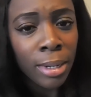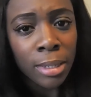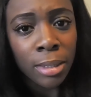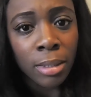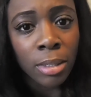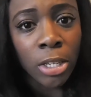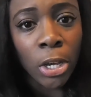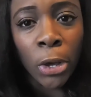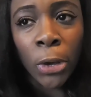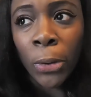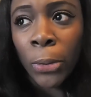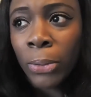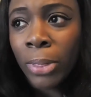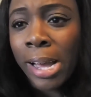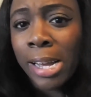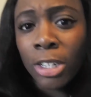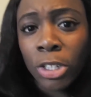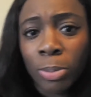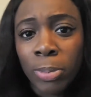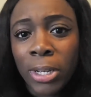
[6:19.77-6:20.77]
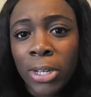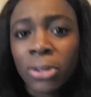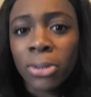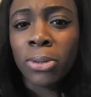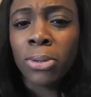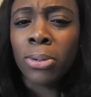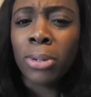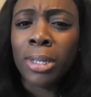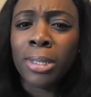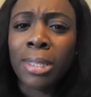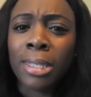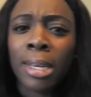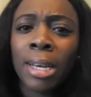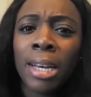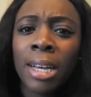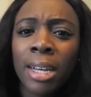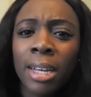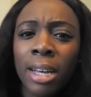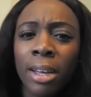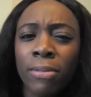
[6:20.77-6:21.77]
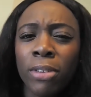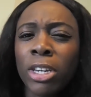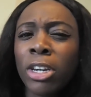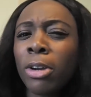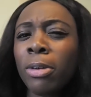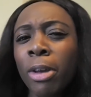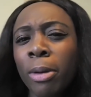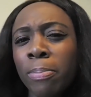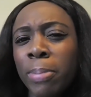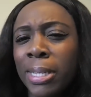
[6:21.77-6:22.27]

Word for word: So that should be cool because if you don't know,